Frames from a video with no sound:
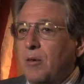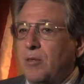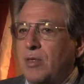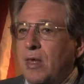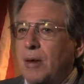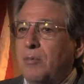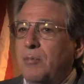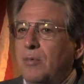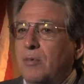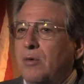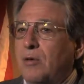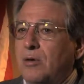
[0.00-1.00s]
that
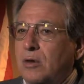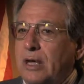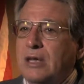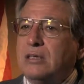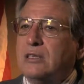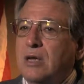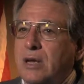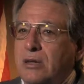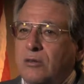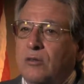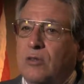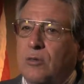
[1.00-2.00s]

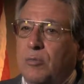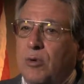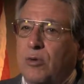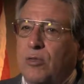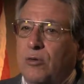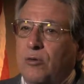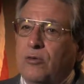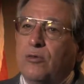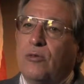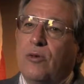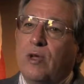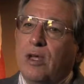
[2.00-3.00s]
excites the birthers,
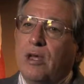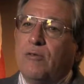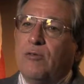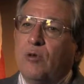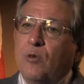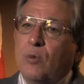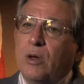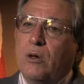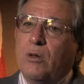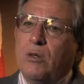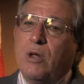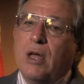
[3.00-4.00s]
if you
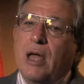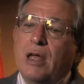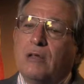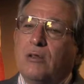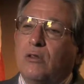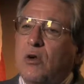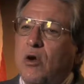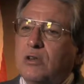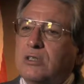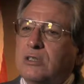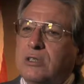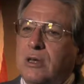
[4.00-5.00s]
will, and
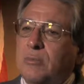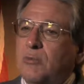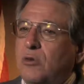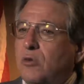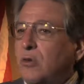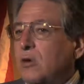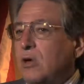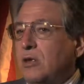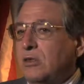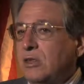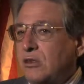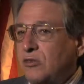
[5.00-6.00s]
causes them to
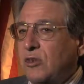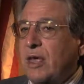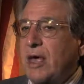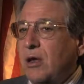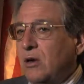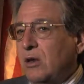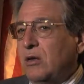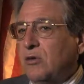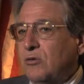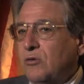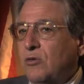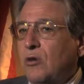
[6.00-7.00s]
discount
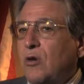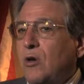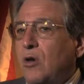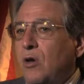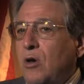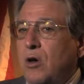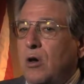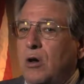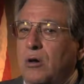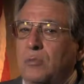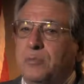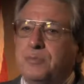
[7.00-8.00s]
his
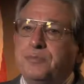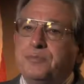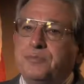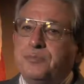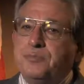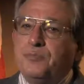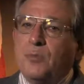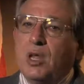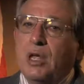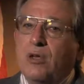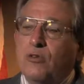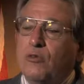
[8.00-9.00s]
um,
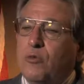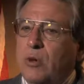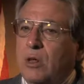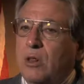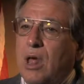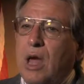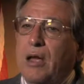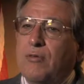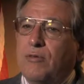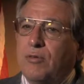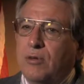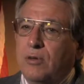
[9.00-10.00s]
his real
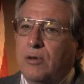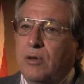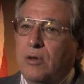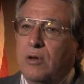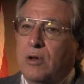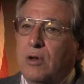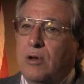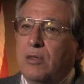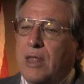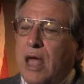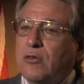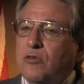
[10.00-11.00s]
life, uh,
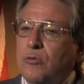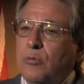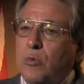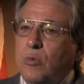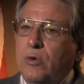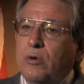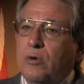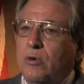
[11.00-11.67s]
natural born